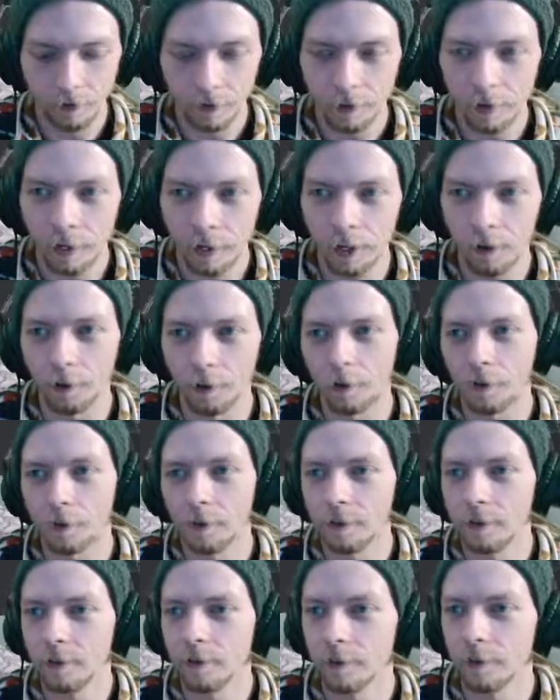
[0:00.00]
L.
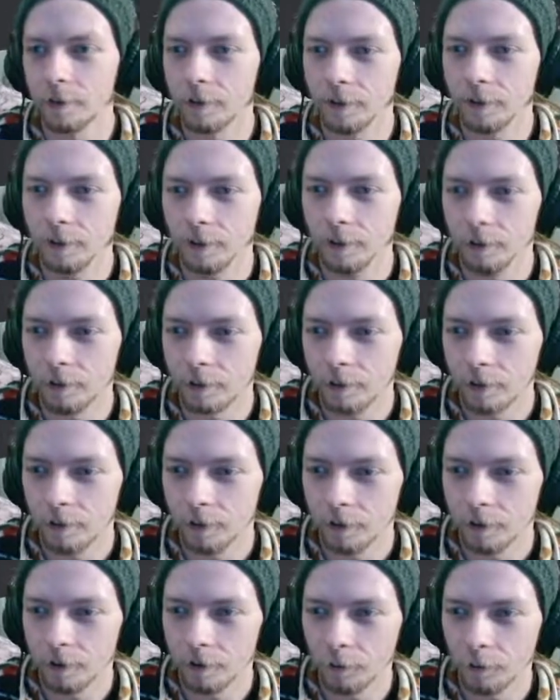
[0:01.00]

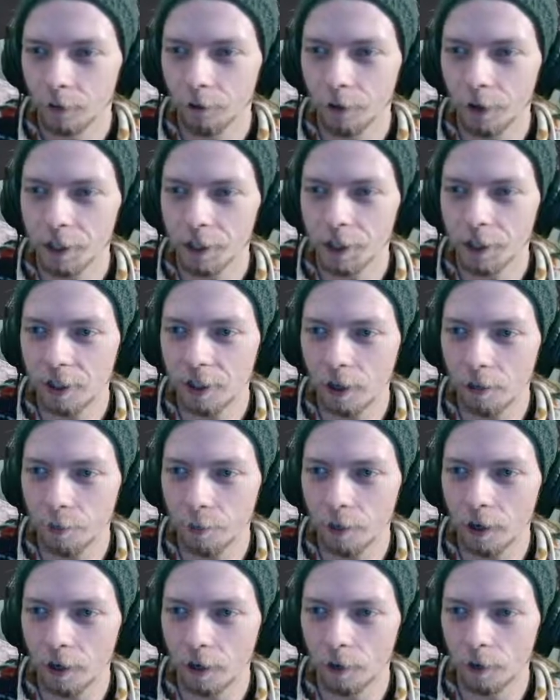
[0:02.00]
Well, if I just type
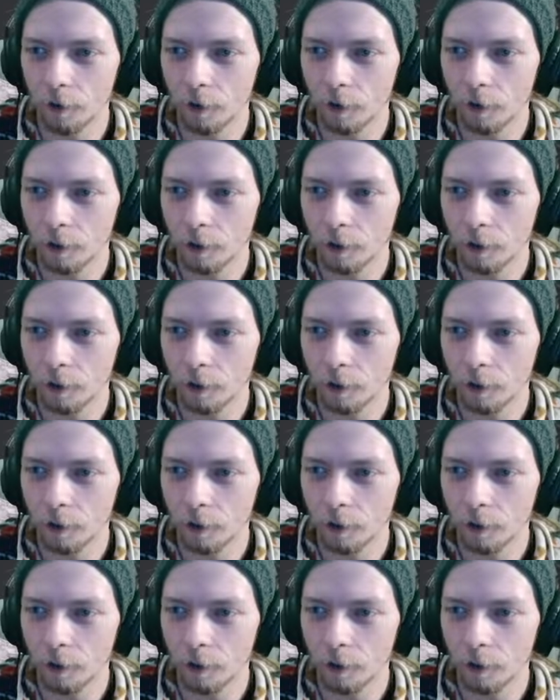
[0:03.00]
L,